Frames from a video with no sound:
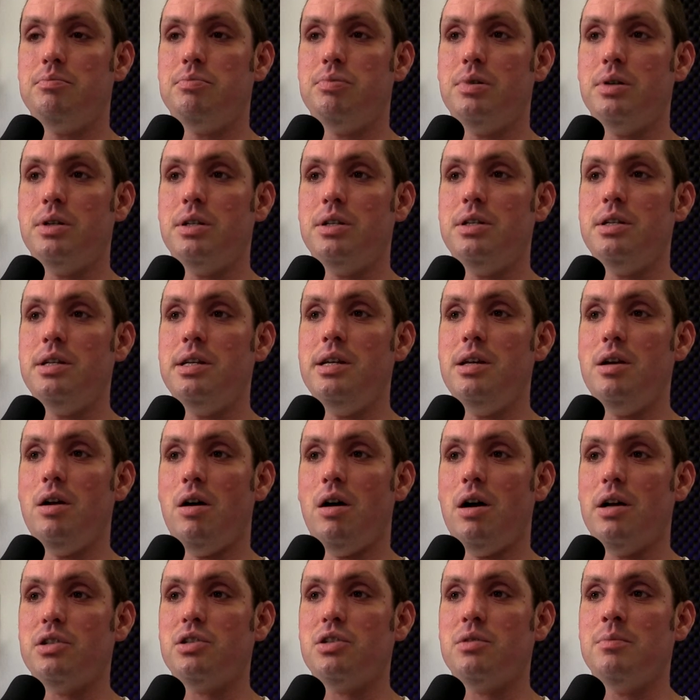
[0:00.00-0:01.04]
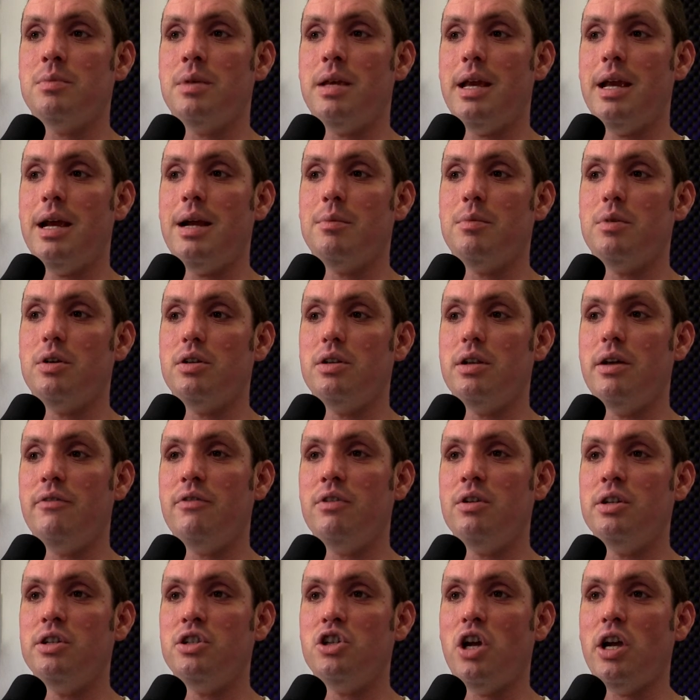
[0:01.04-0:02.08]
pretty awesome camera.
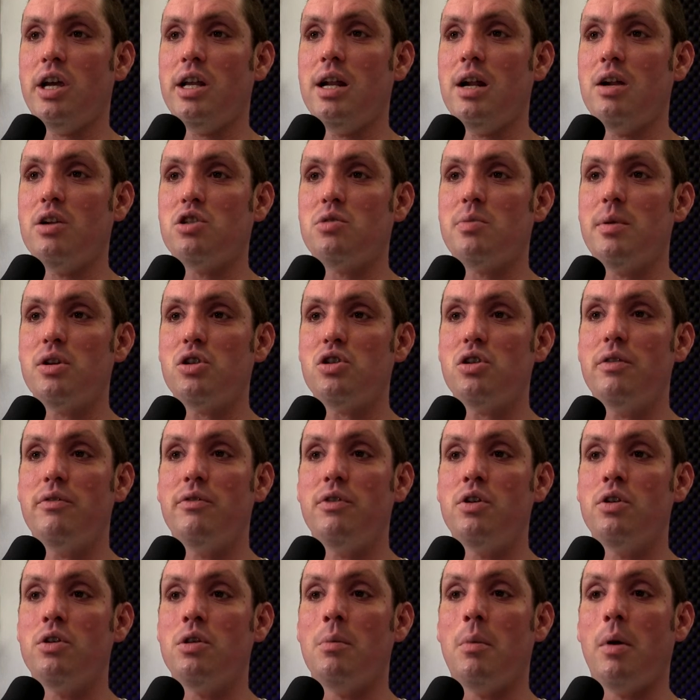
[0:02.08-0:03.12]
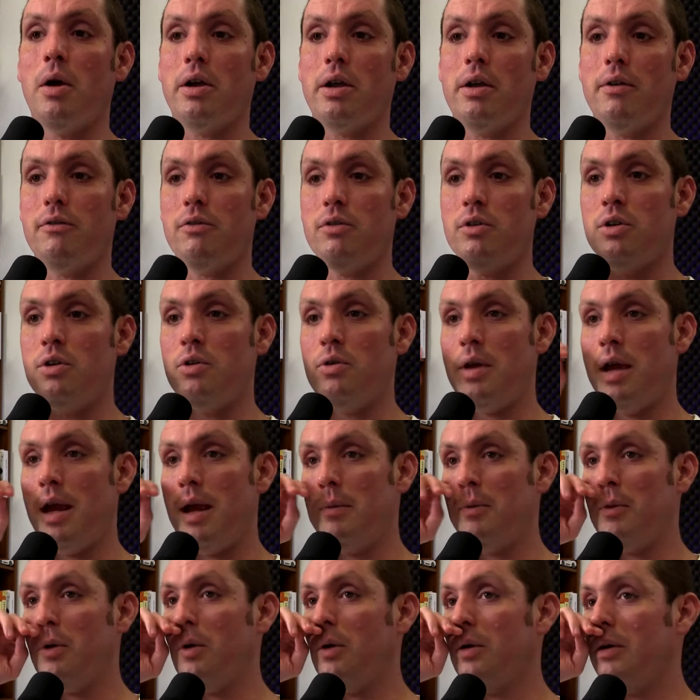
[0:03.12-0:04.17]
Definitely check it out, especially if you're in the market for a new
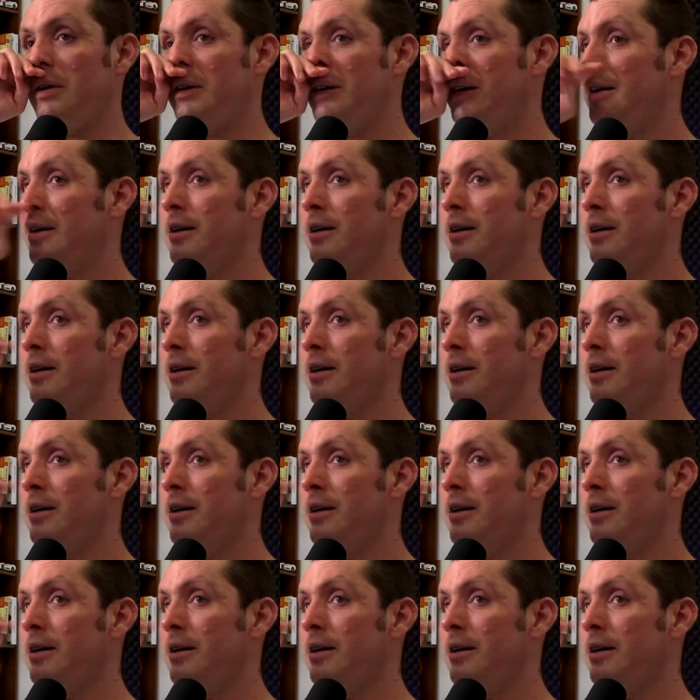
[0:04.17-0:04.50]
camcorder.